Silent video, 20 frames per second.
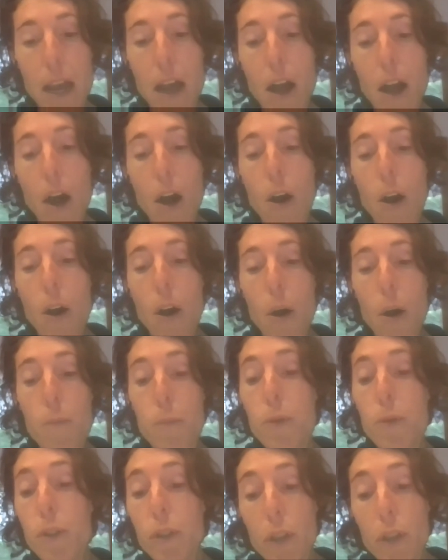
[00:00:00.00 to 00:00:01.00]

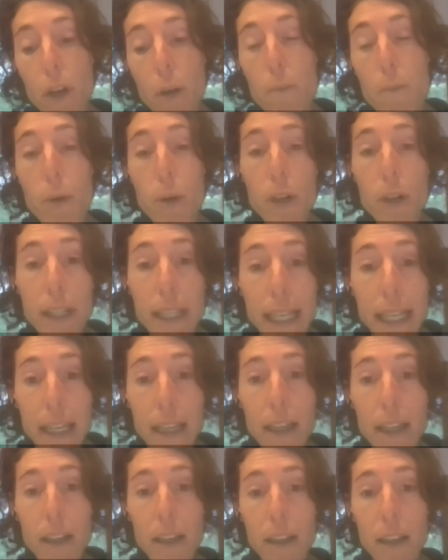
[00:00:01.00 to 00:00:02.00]
muscle
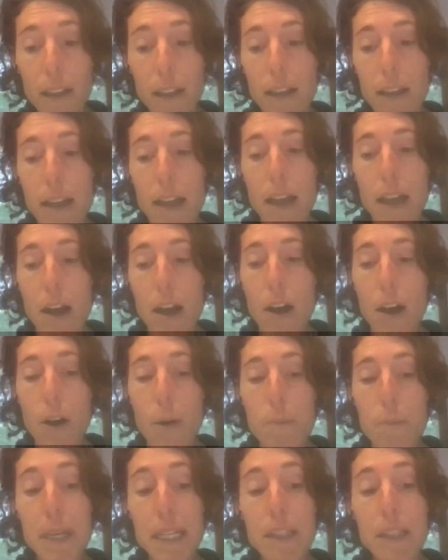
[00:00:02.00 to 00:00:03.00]
building, a
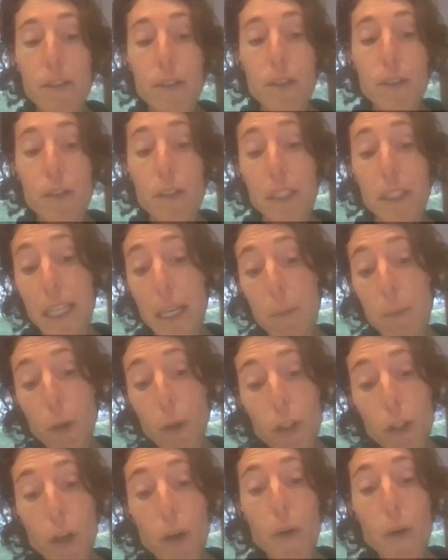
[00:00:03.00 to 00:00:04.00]
bit ski
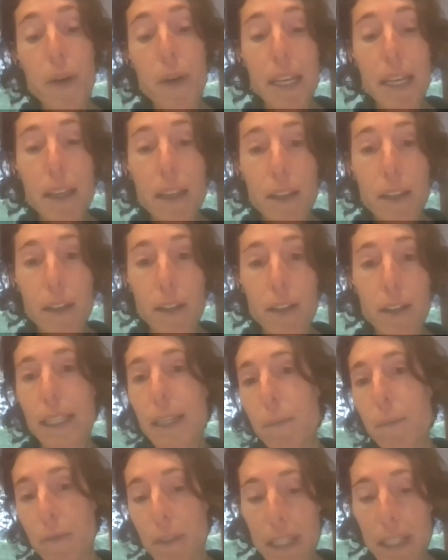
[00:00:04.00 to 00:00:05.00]
mountaineering
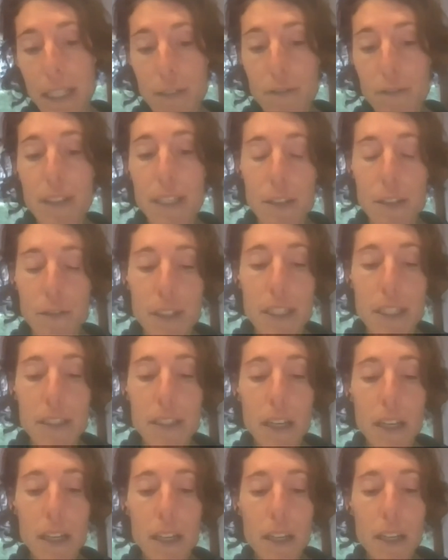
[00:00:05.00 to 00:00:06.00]
in
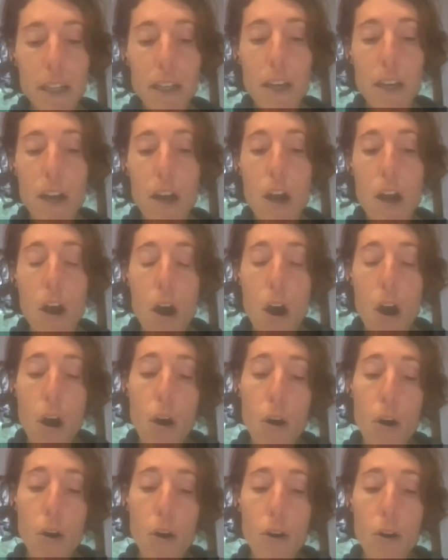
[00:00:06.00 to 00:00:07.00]
winter,
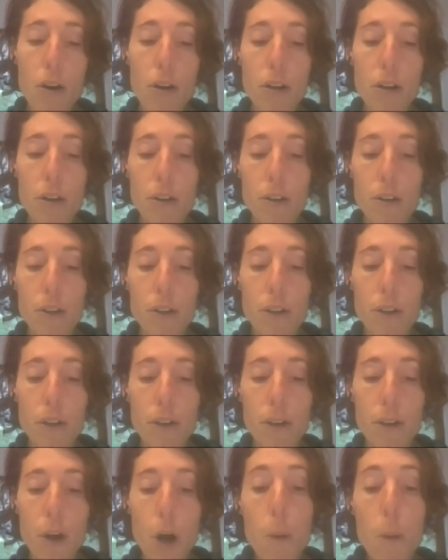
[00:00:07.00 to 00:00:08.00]
or
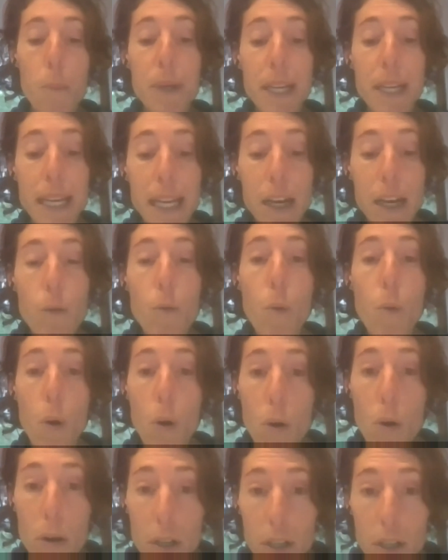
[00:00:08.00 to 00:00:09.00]
uphill
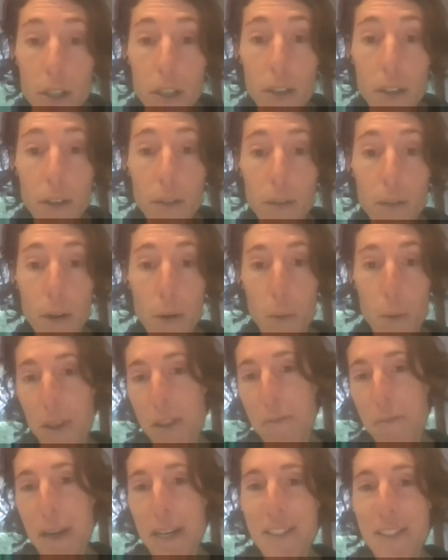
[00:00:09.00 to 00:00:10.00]
walk with
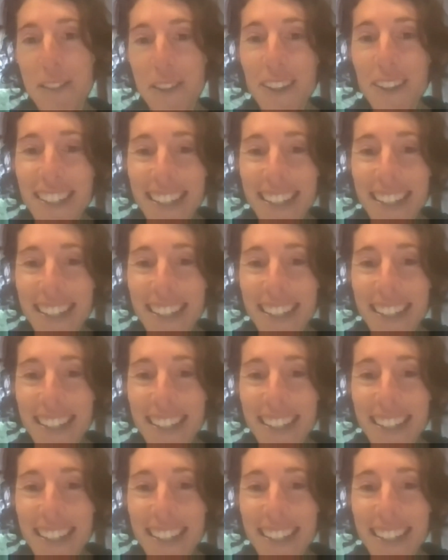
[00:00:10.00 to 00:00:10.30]
my son,